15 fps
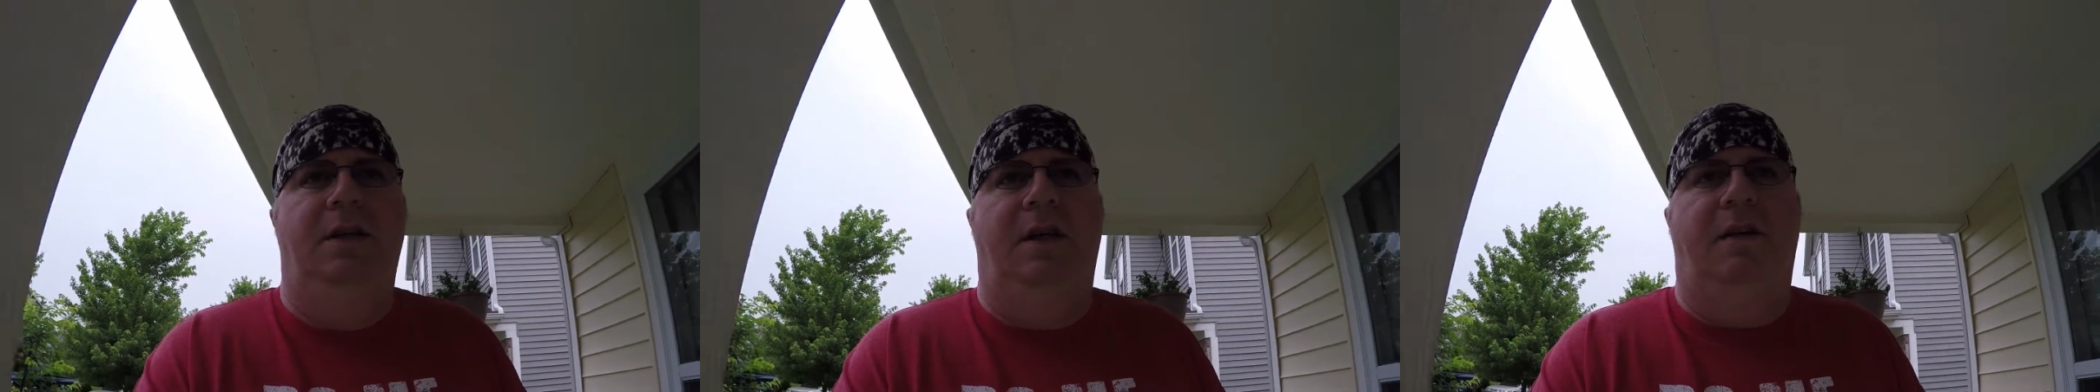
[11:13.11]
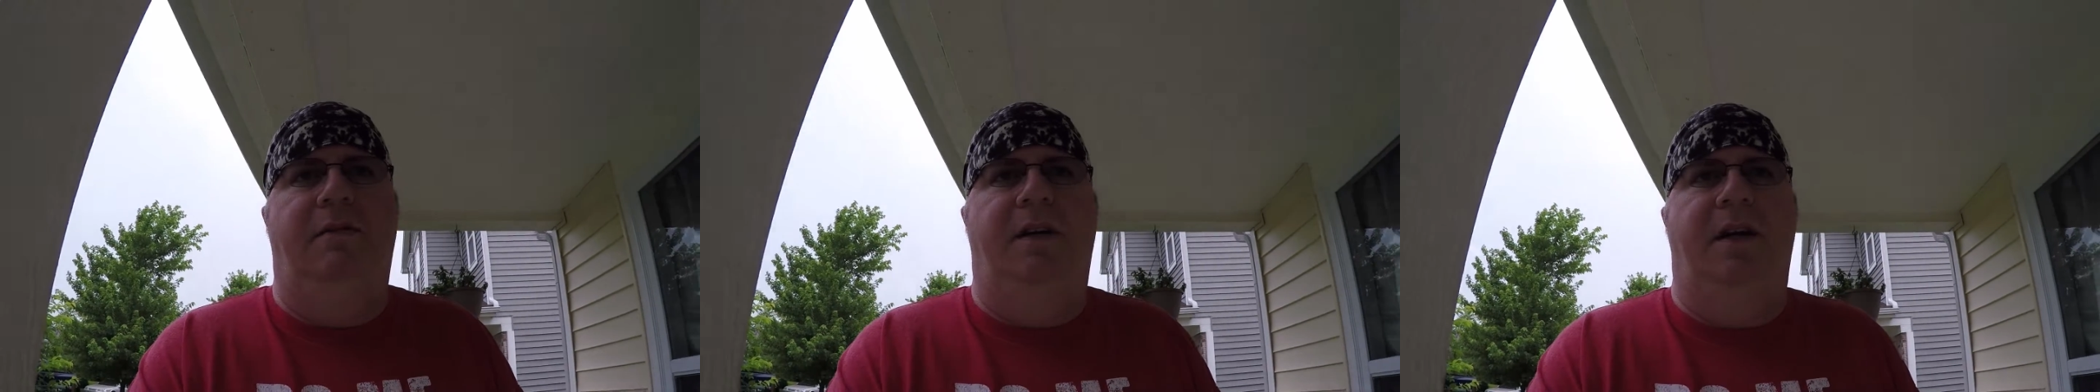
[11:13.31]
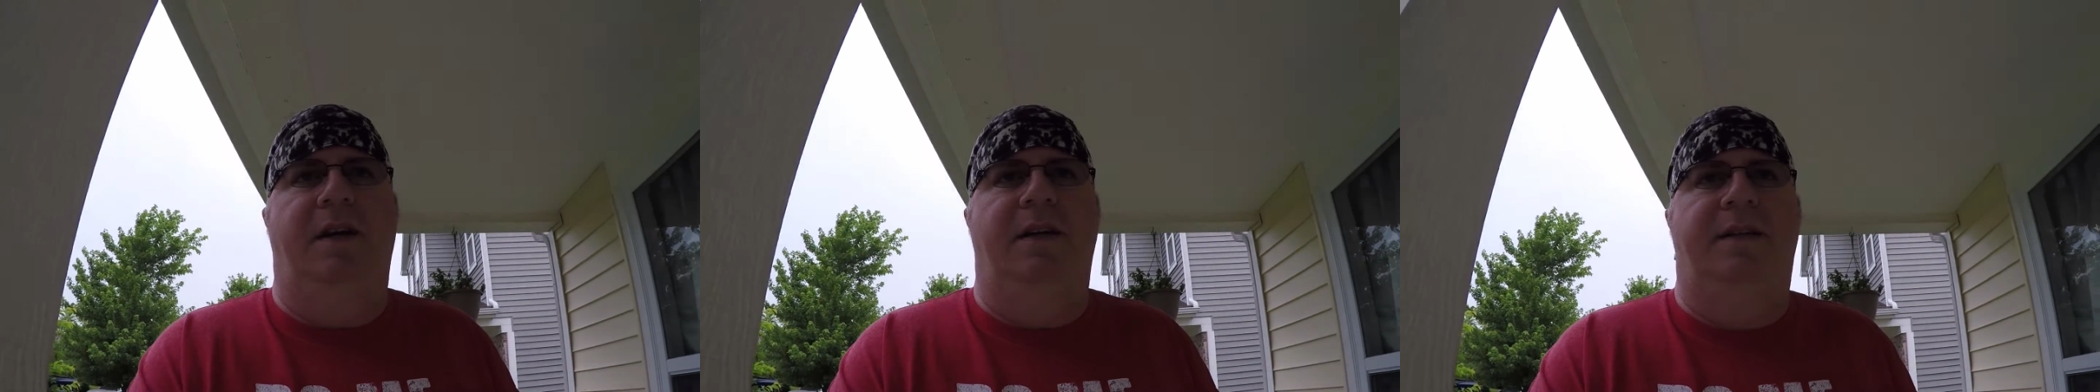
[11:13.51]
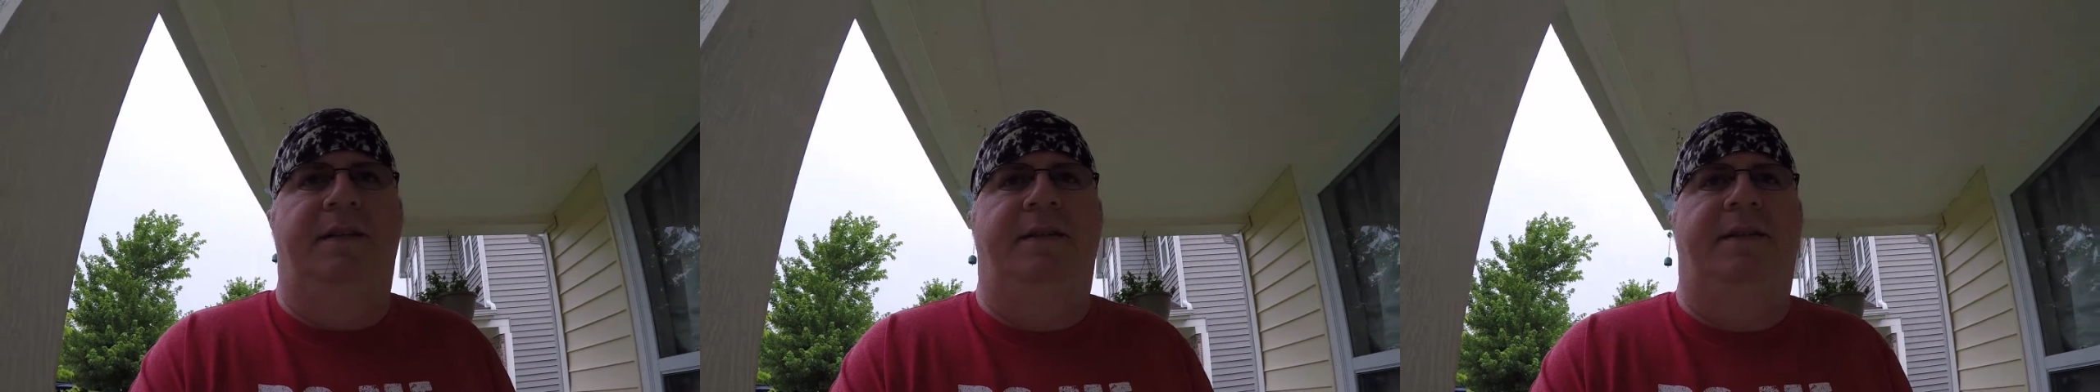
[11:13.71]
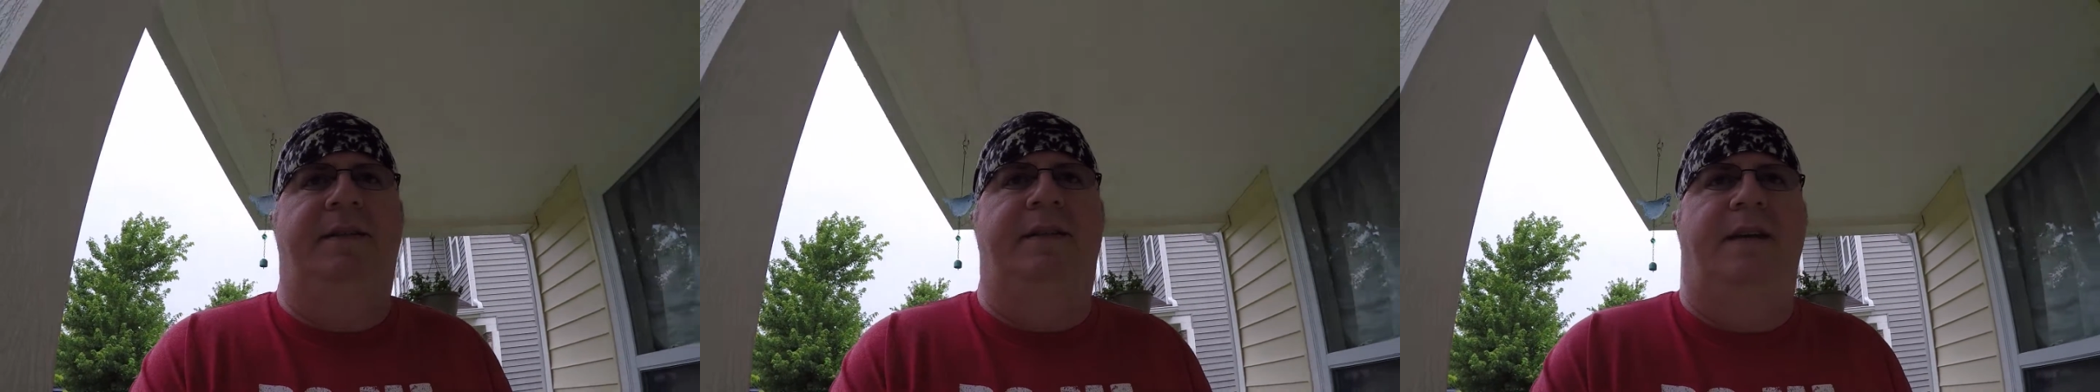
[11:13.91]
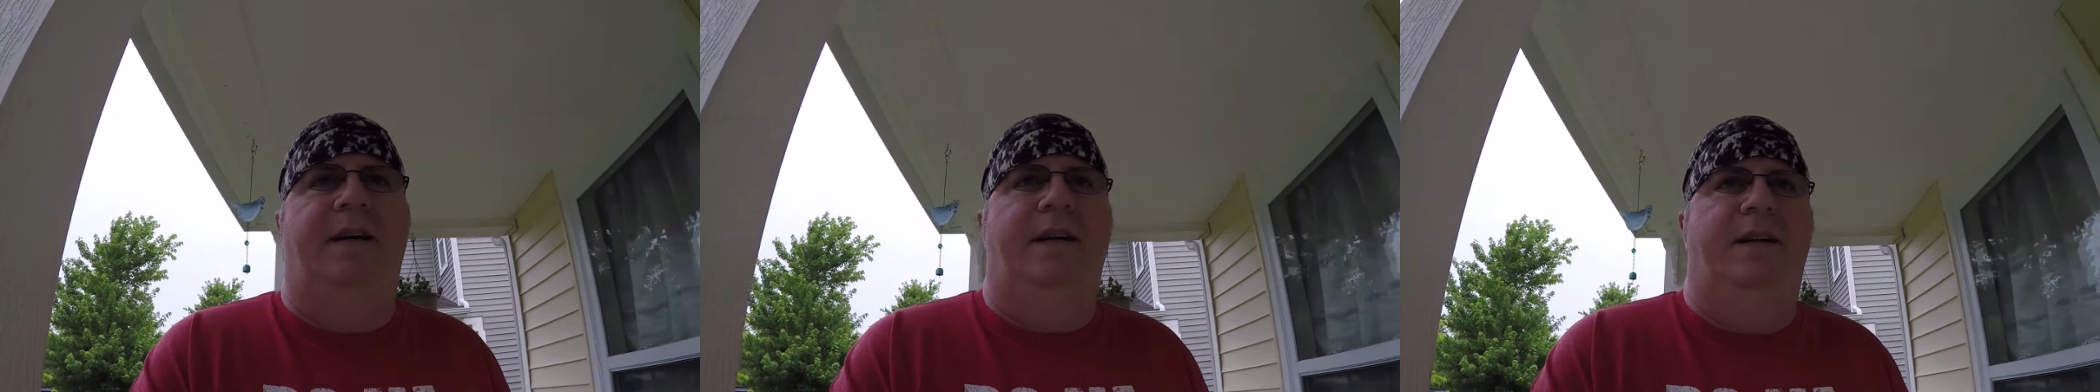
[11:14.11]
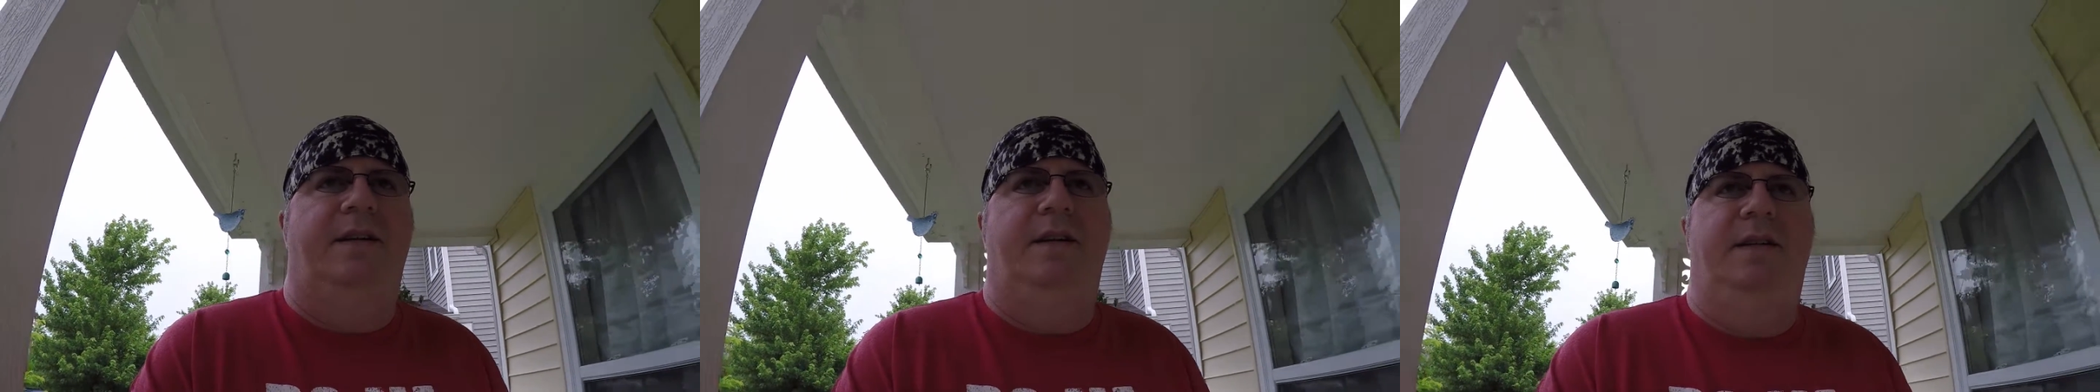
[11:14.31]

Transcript: I've got it set